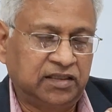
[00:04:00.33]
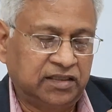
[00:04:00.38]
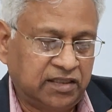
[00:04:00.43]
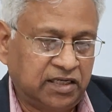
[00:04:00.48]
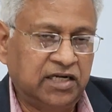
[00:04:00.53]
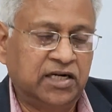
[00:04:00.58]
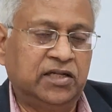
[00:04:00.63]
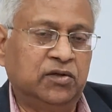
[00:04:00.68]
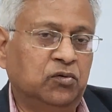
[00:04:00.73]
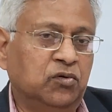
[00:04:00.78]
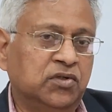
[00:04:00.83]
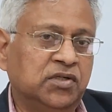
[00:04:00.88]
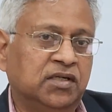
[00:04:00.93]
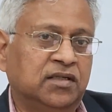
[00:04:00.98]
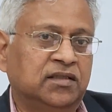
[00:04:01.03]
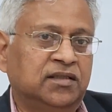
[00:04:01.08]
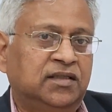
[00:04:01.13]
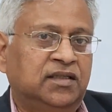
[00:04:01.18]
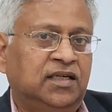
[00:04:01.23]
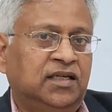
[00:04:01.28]

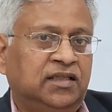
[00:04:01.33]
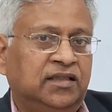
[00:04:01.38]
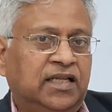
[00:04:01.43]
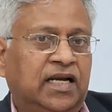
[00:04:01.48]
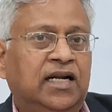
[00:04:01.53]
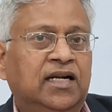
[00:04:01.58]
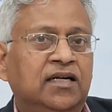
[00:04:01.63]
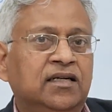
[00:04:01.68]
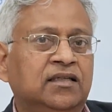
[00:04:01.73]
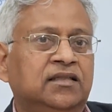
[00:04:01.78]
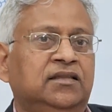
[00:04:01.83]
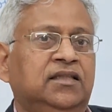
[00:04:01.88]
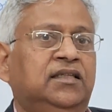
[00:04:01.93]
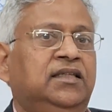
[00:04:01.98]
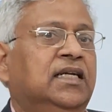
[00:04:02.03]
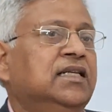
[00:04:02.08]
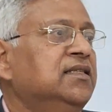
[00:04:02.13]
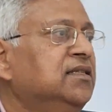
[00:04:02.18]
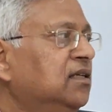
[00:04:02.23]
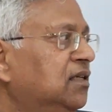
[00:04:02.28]
reduced, then the
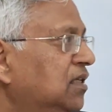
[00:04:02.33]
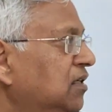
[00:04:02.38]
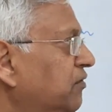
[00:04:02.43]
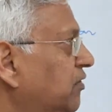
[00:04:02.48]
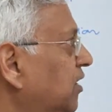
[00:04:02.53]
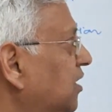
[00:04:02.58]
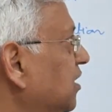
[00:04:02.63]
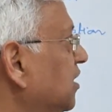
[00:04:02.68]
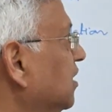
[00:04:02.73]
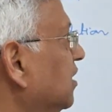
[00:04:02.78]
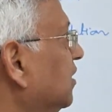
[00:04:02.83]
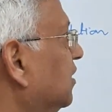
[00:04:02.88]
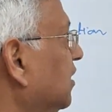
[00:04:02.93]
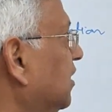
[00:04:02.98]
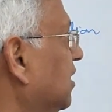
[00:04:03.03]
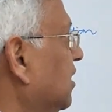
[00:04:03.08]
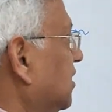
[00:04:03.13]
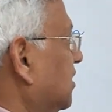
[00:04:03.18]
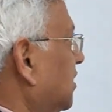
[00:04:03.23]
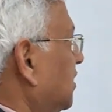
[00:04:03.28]
density will
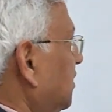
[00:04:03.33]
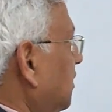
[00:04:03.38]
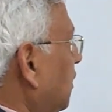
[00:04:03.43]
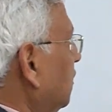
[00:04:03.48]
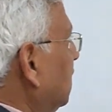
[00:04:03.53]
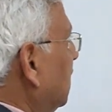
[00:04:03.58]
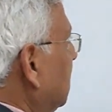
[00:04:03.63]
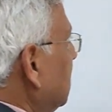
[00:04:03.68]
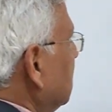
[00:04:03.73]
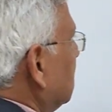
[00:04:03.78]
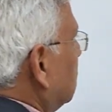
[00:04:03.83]
increase. Now that